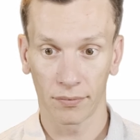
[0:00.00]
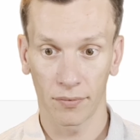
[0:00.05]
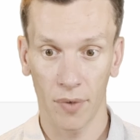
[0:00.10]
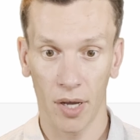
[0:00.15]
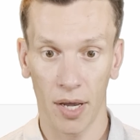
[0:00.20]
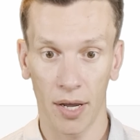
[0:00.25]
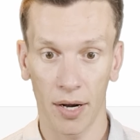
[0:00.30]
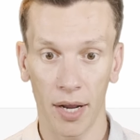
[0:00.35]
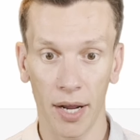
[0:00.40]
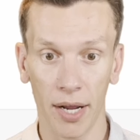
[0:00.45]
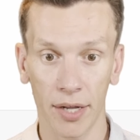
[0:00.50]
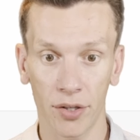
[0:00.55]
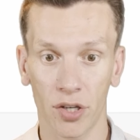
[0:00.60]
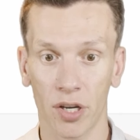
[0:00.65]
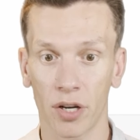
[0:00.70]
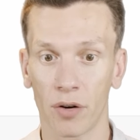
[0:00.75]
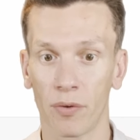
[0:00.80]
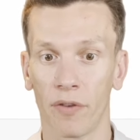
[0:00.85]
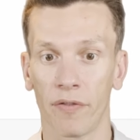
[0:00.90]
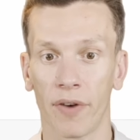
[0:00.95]
and it's
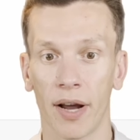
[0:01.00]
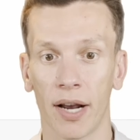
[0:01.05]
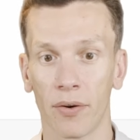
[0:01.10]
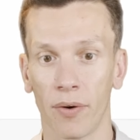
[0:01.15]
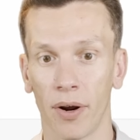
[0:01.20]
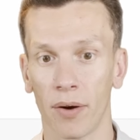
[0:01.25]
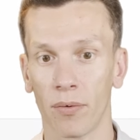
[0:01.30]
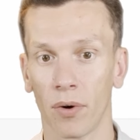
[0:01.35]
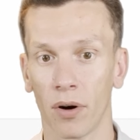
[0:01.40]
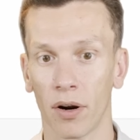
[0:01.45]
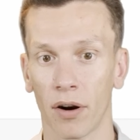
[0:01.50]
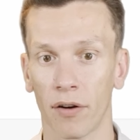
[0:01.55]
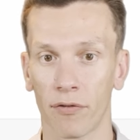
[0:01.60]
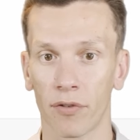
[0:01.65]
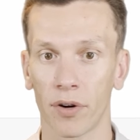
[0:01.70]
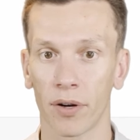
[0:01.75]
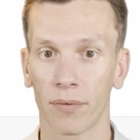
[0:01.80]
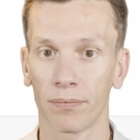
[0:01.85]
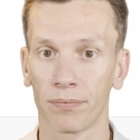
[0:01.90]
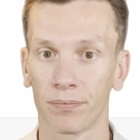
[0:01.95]
going to evaluate what I've
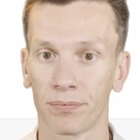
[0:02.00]
written.